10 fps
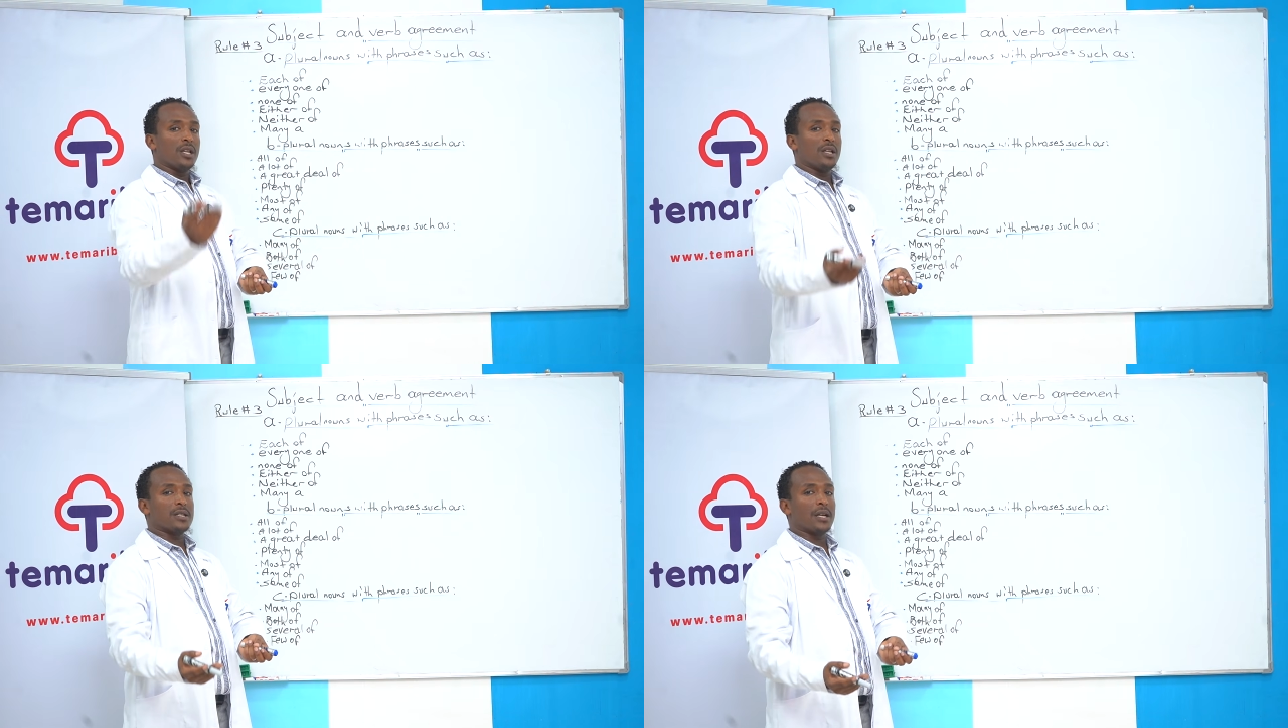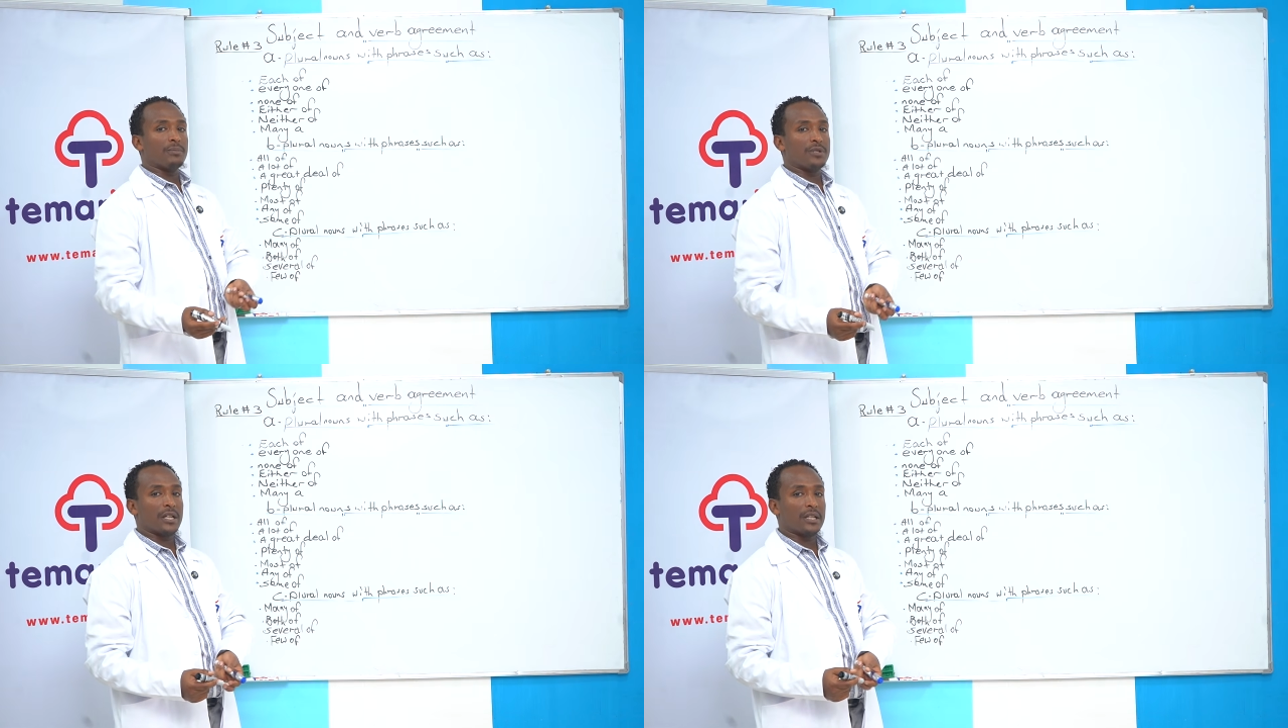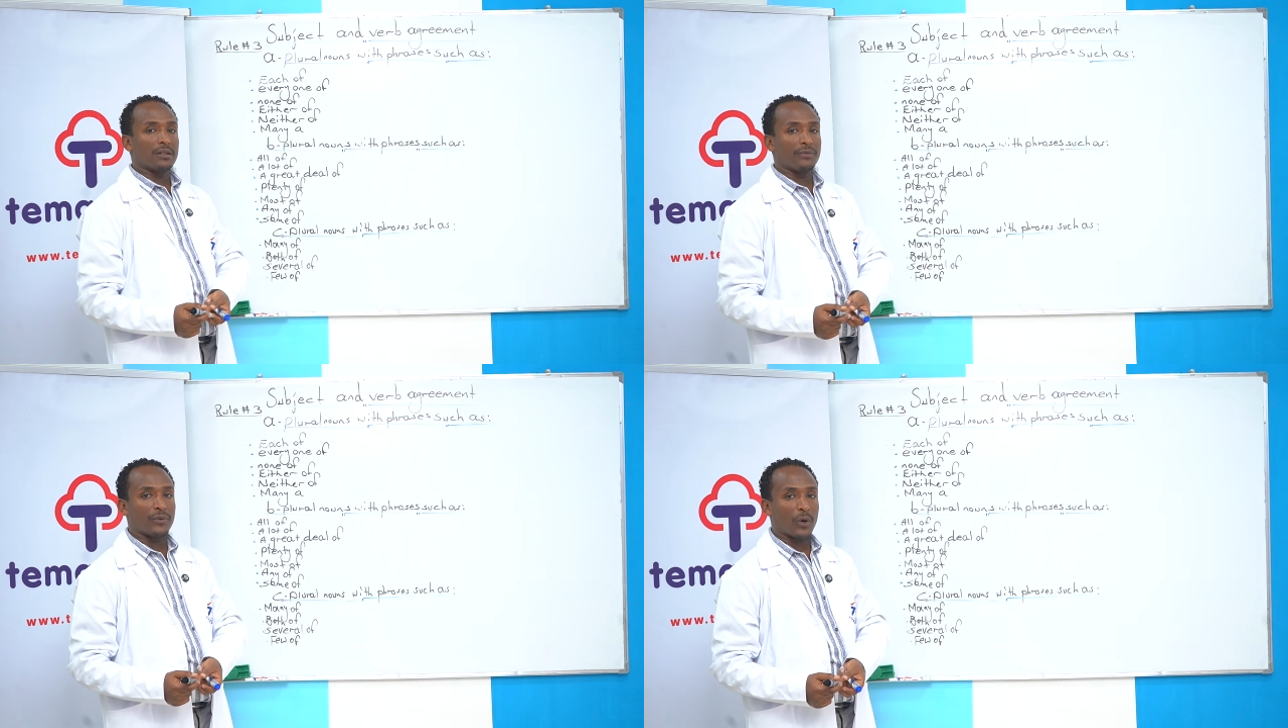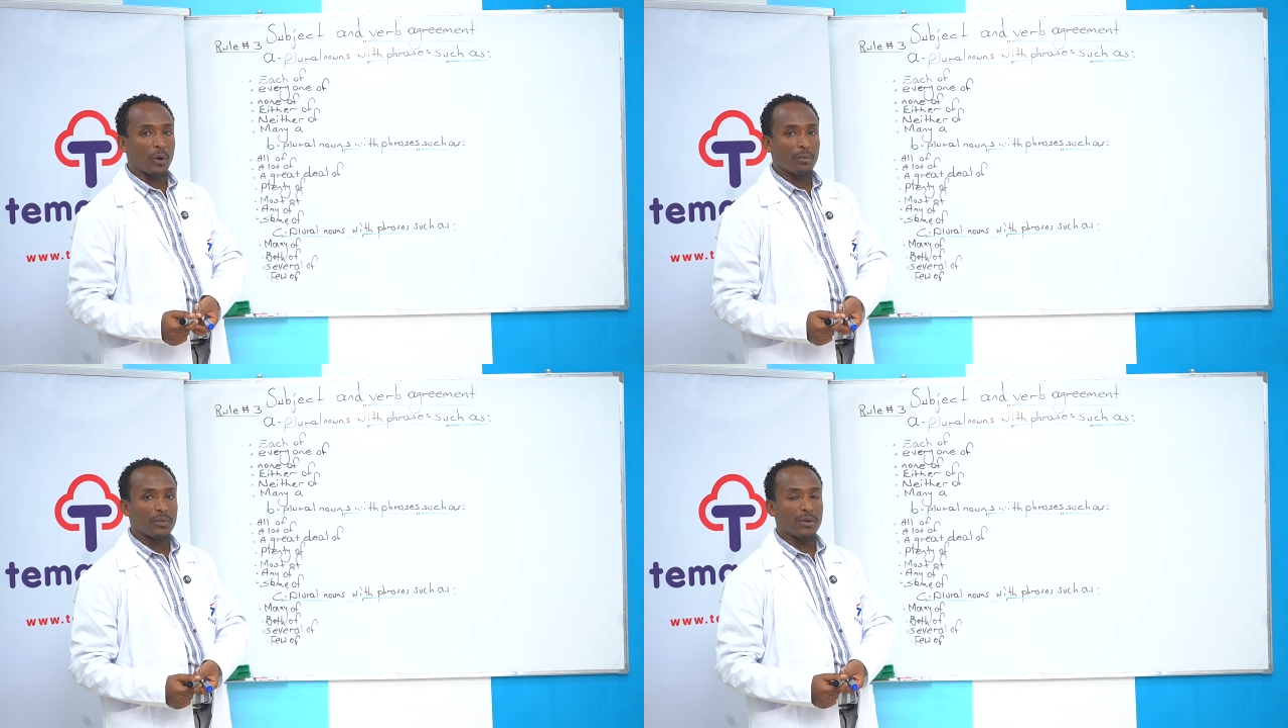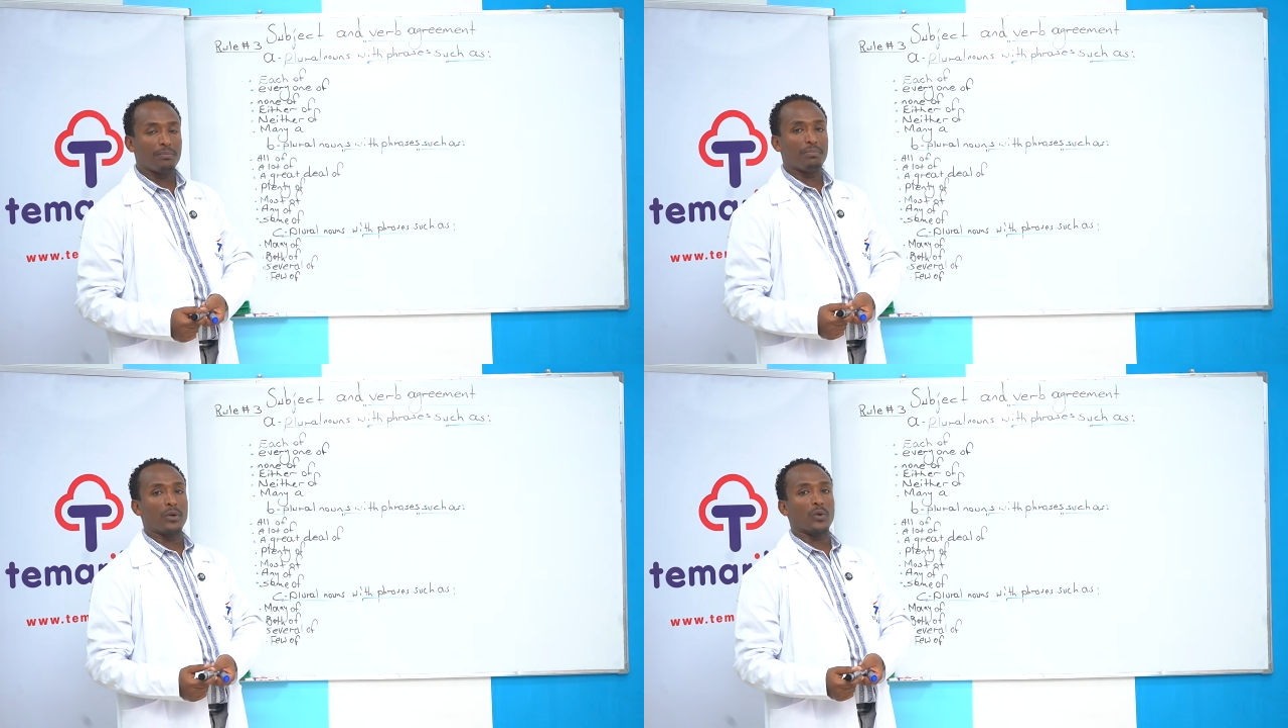the subject
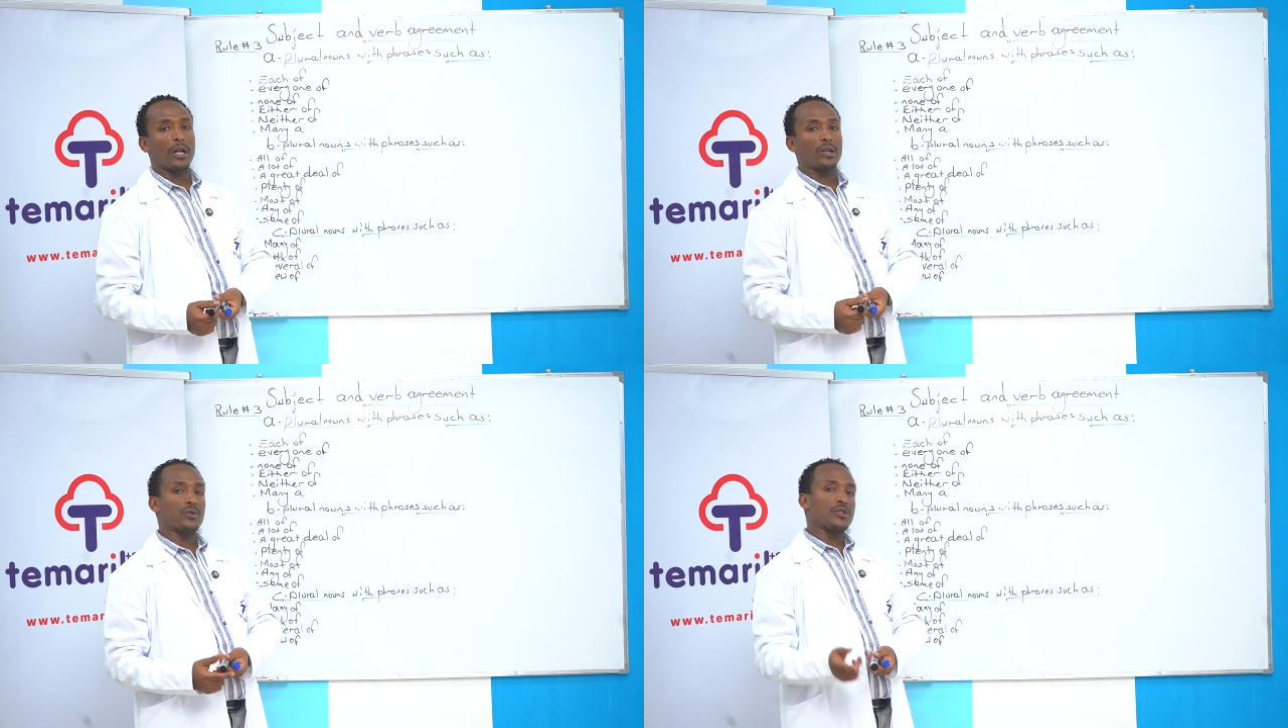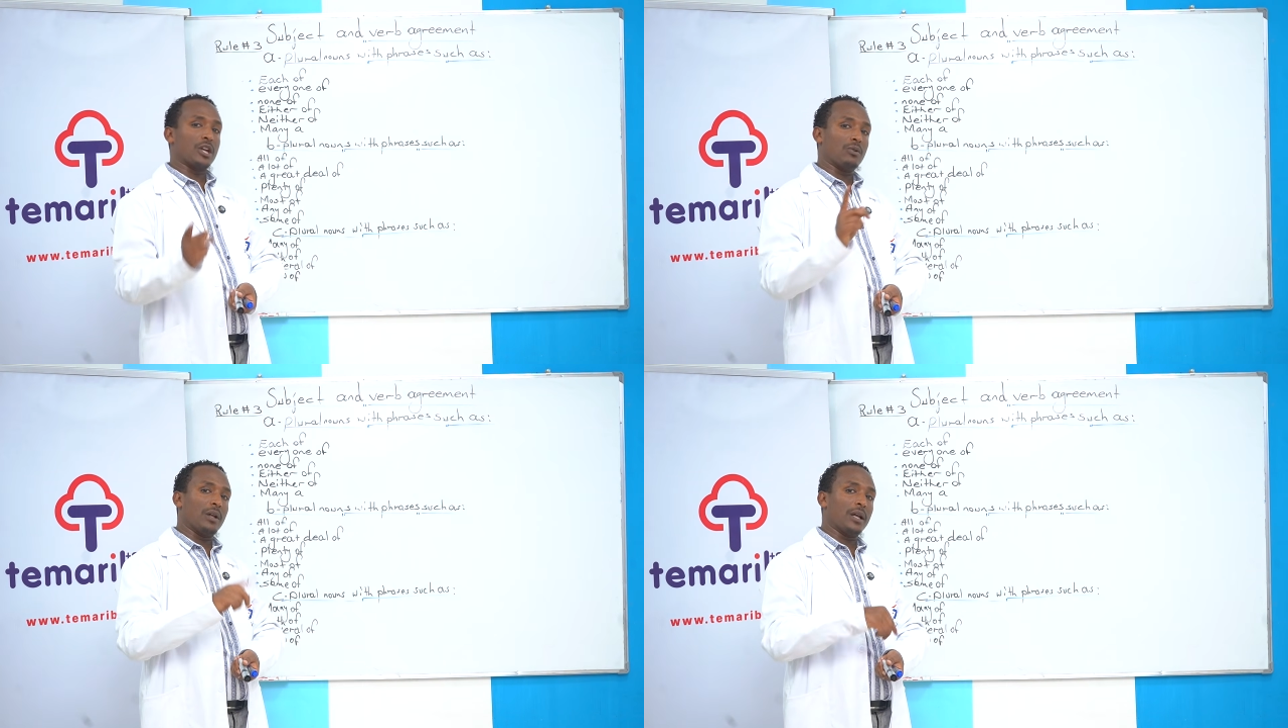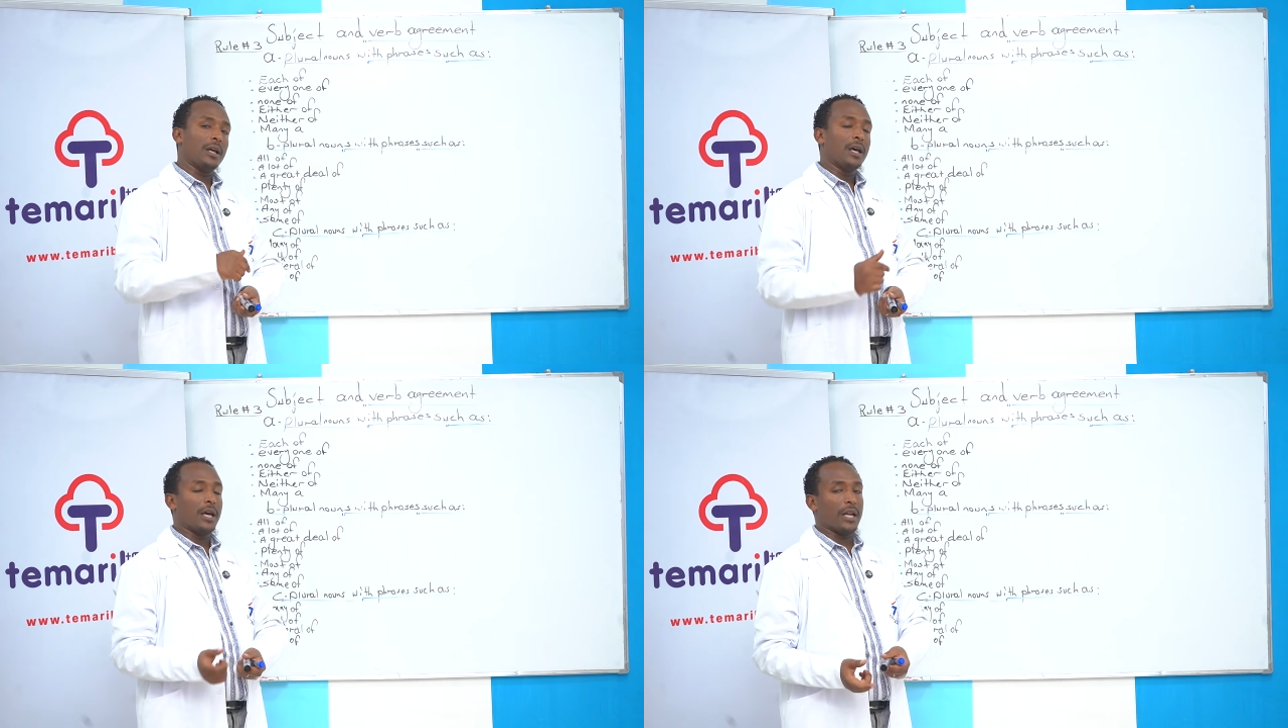from plural to singular,